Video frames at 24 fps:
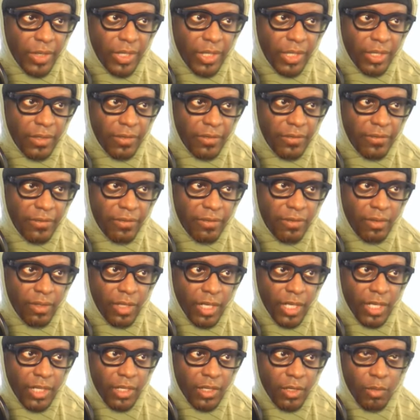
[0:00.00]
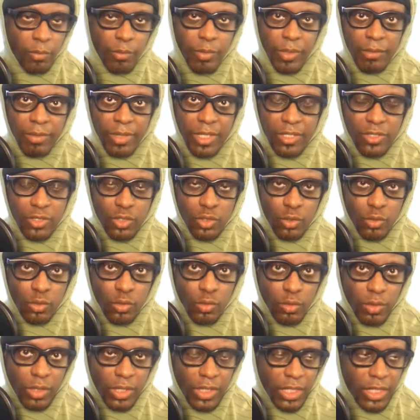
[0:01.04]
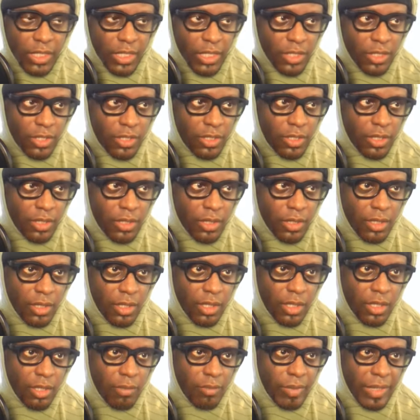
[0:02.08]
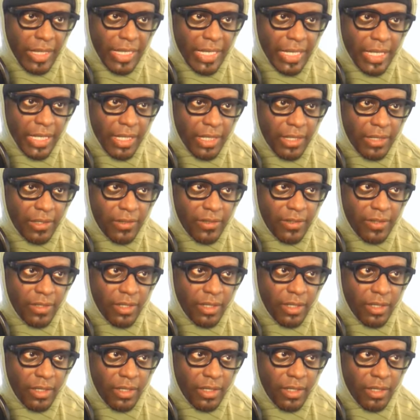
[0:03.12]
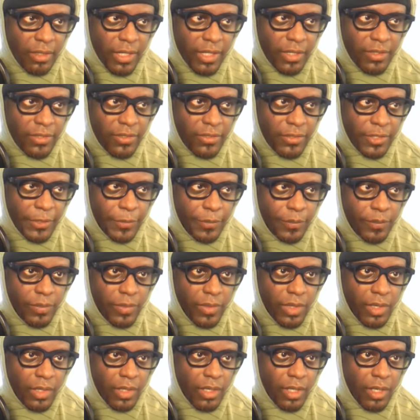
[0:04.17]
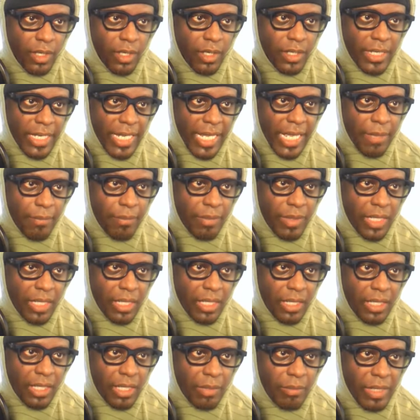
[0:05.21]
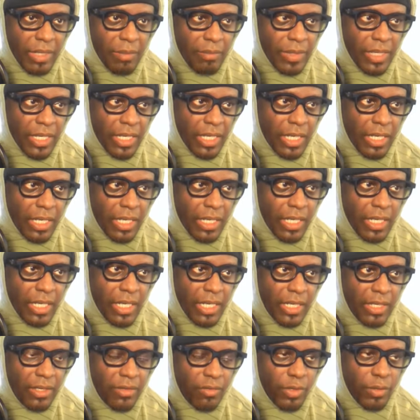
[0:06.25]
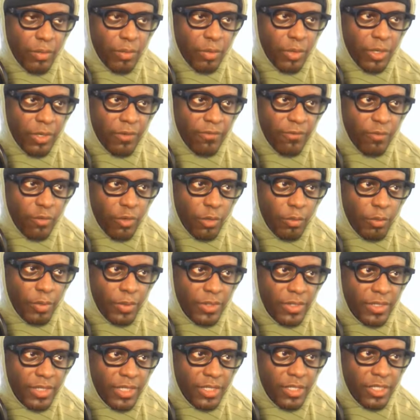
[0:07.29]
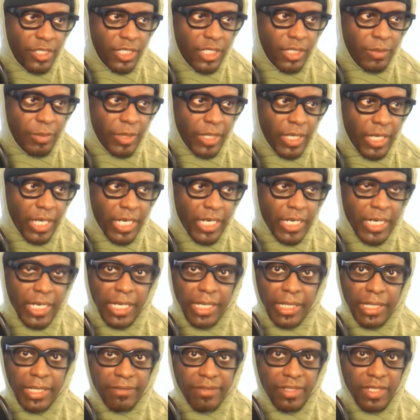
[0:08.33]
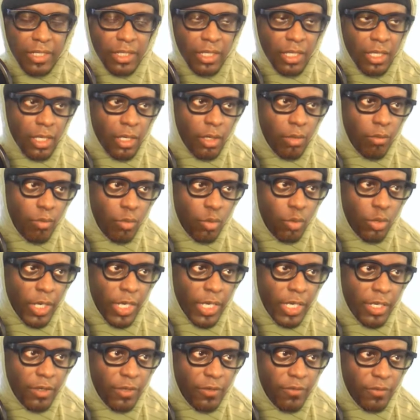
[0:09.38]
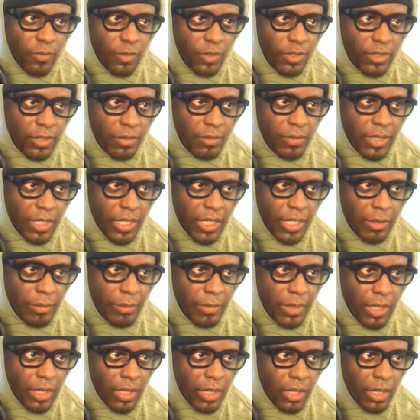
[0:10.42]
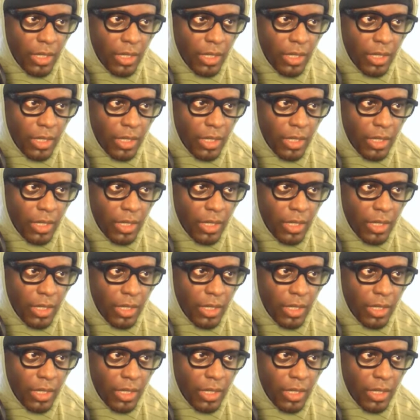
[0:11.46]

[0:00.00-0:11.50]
Because I know public school really teaches black kids uh, their history. Uh, Namibia, Namibia 3.4% uh, GDP, and I lived in Morocco for some time.